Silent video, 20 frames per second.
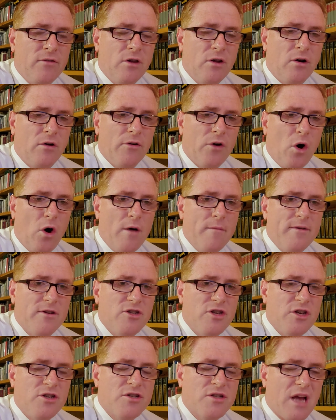you don't know Him
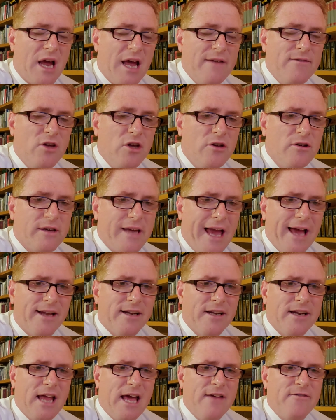as your Savior, you
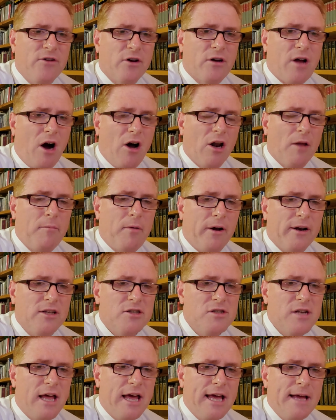can today if you call upon
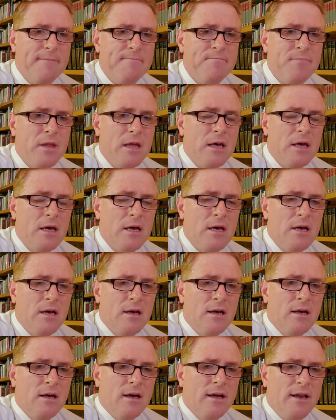His name
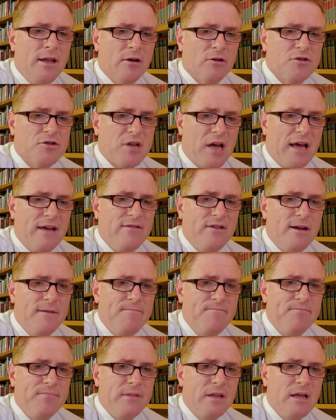and he'll save you.
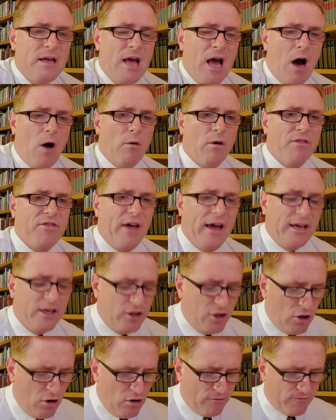I want to
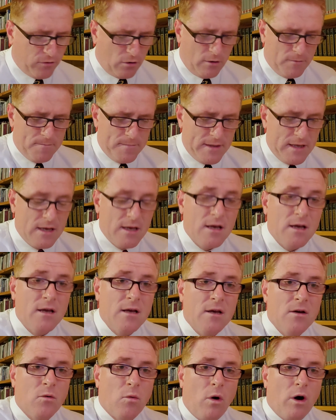thank you for
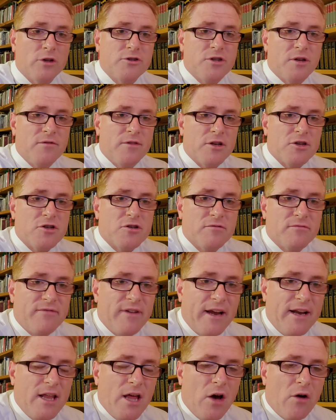watching this
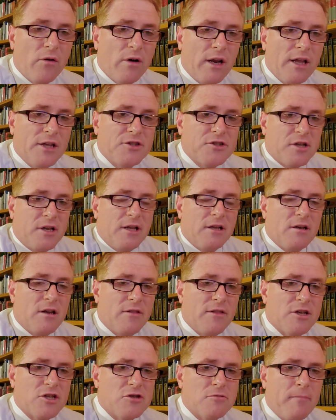video and listening to
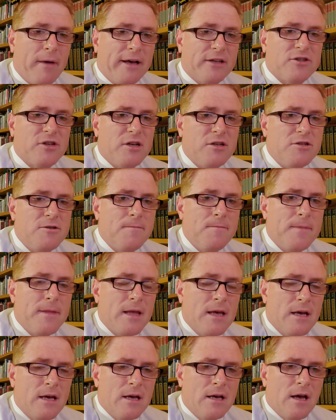this message.
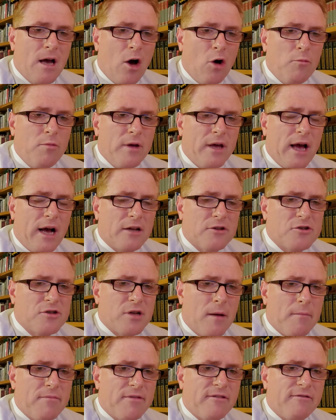Hope you got
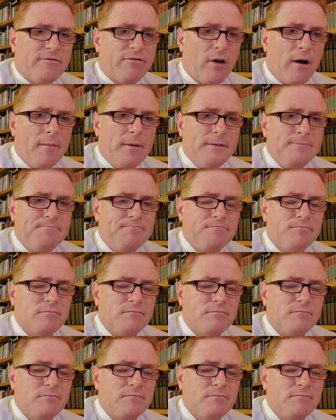something from it.